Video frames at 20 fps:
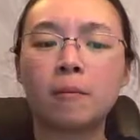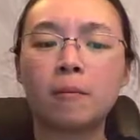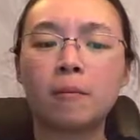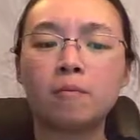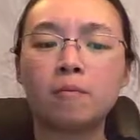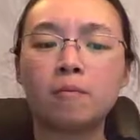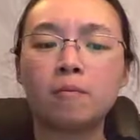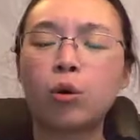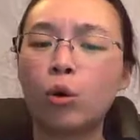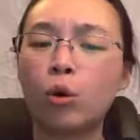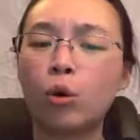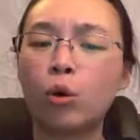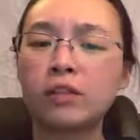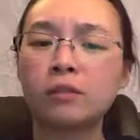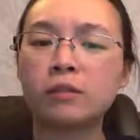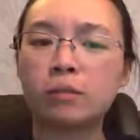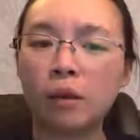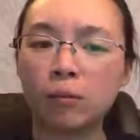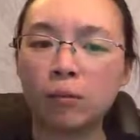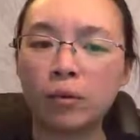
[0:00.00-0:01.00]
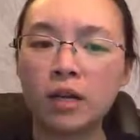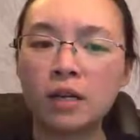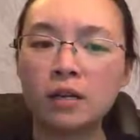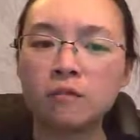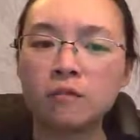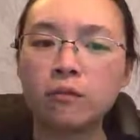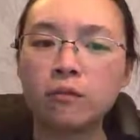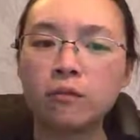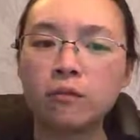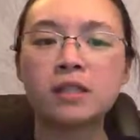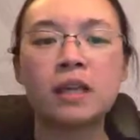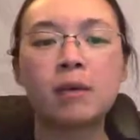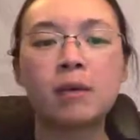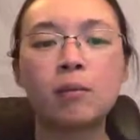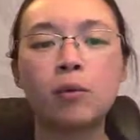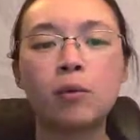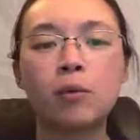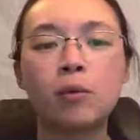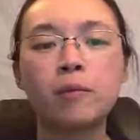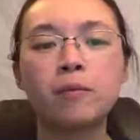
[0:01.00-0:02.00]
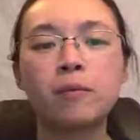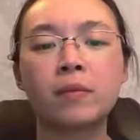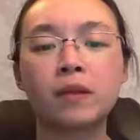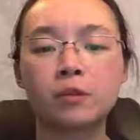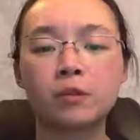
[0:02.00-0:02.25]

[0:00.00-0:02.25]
porous membrane, for example.